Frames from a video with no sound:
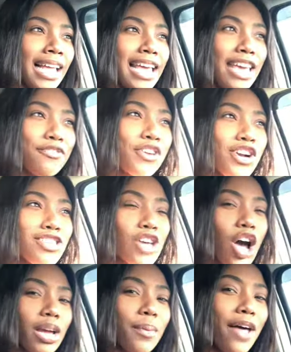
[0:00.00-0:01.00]
if you're
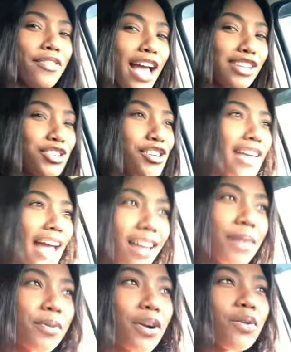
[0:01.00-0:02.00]
talking about that, your
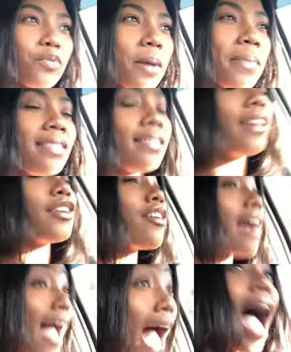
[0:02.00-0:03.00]
caliber of woman, then
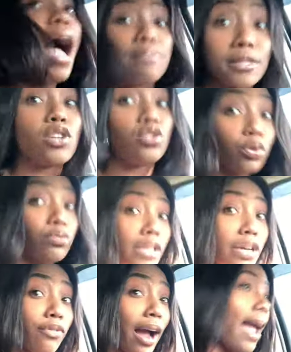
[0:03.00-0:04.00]
you're
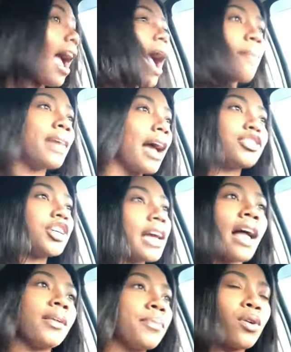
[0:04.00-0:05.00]
absolutely right. I'm not your
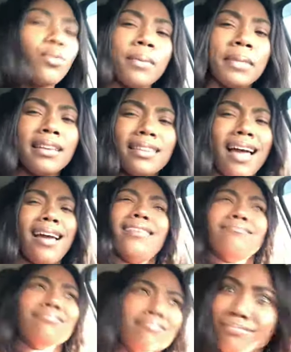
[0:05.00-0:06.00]
caliber of woman. Like,
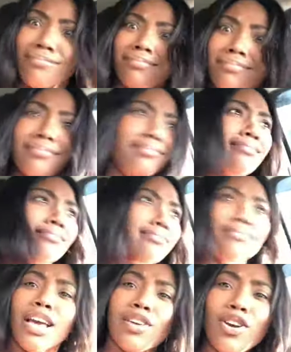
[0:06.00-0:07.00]

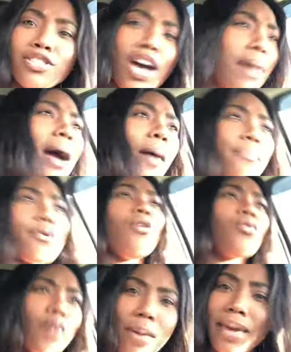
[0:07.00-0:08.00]
you talk about
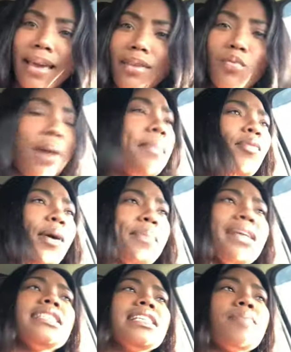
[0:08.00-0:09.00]
broke women, women with
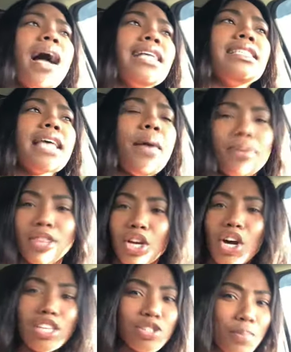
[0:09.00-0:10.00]
business mindset, but the
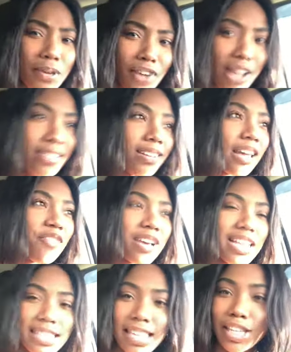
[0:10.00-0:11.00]
girls you be falling in love
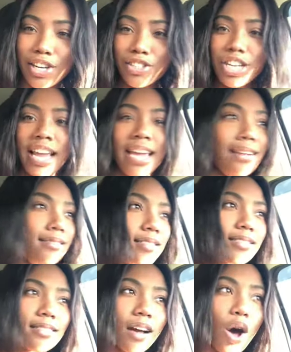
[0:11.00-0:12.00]
with is stealing your chains.
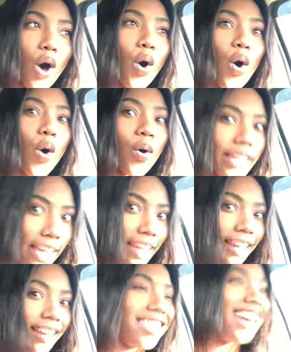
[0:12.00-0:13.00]
Okay,
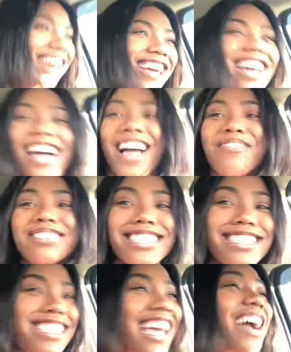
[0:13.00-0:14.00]
like I was
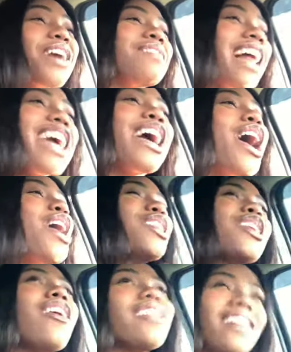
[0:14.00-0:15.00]
just saying, I'm like,
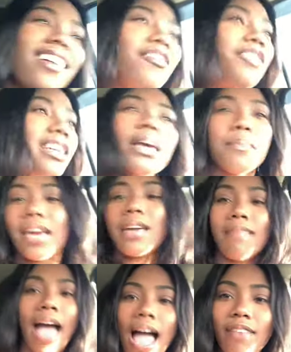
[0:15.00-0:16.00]
yo, you're a really big
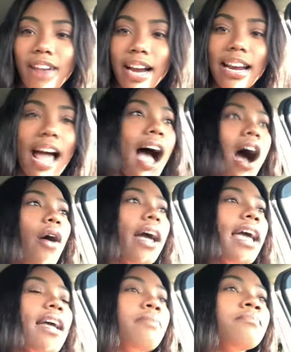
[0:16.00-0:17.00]
man right now,
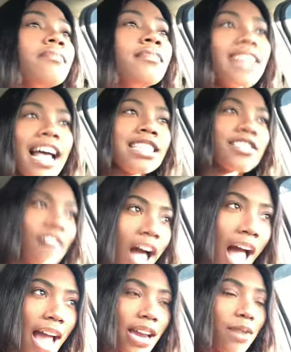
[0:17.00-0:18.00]
and that's
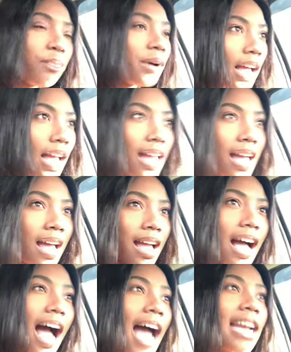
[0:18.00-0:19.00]
fine, but
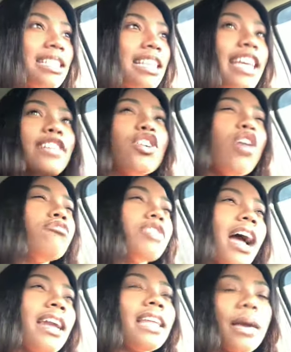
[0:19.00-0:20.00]
honestly don't
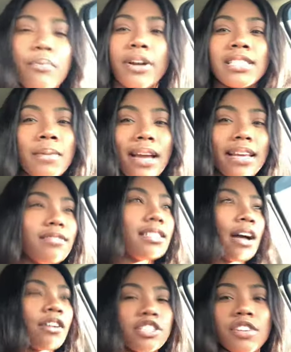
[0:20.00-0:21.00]
try to like bring somebody else
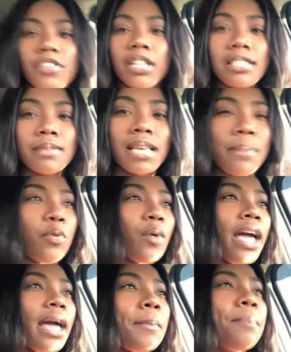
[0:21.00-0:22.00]
down because you're feeling some type of
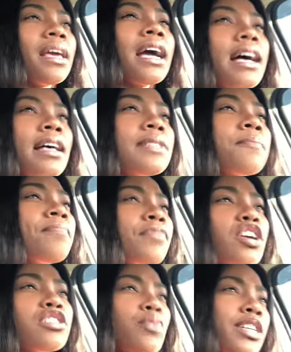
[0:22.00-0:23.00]
way because
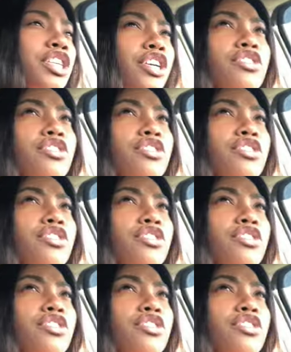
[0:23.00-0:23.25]
you're switching your